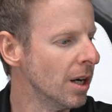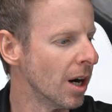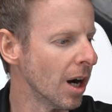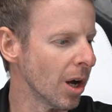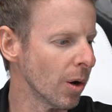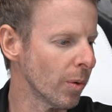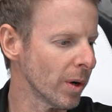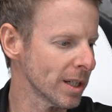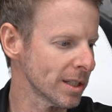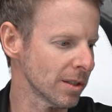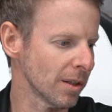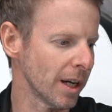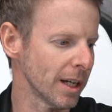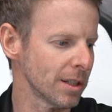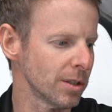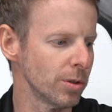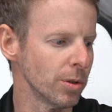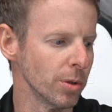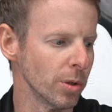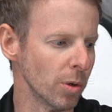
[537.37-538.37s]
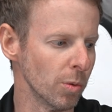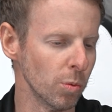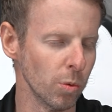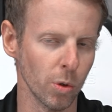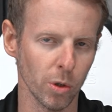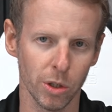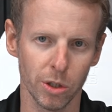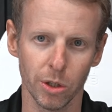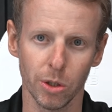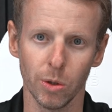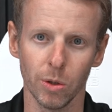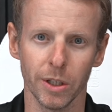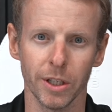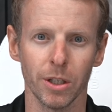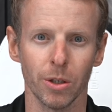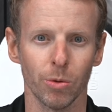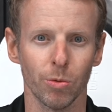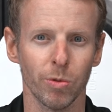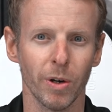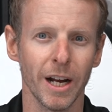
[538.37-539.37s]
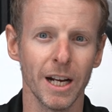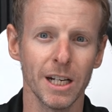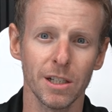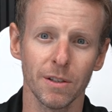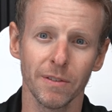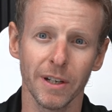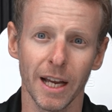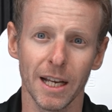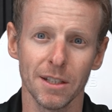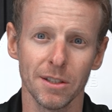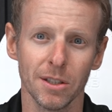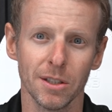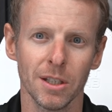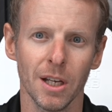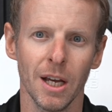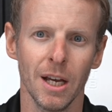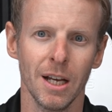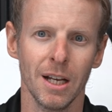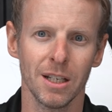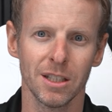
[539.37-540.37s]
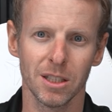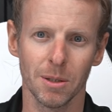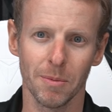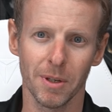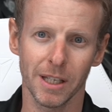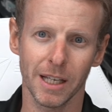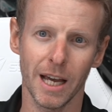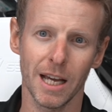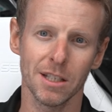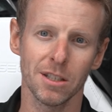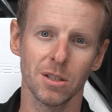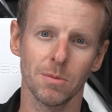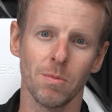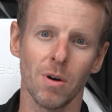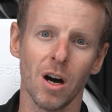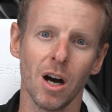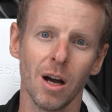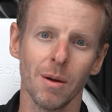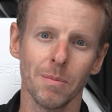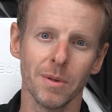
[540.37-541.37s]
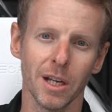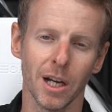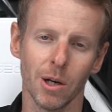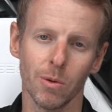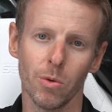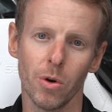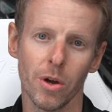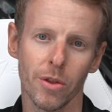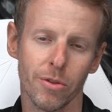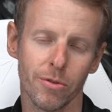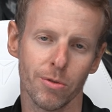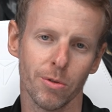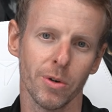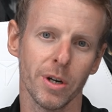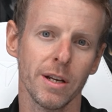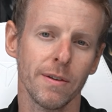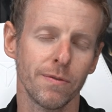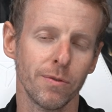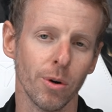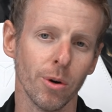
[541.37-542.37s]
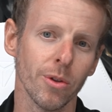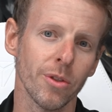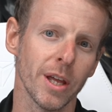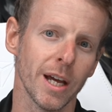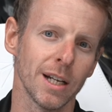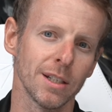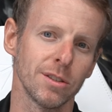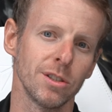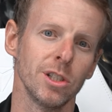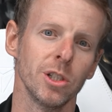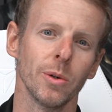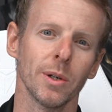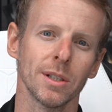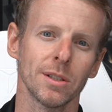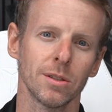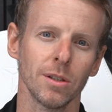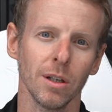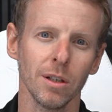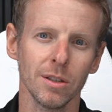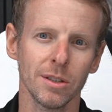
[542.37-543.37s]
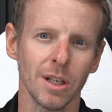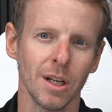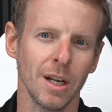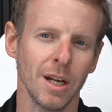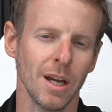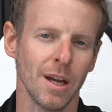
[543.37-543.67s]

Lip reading: I always like to water cool in a range of cases. Some of the cases behind me are worth $3,000–4,000 US.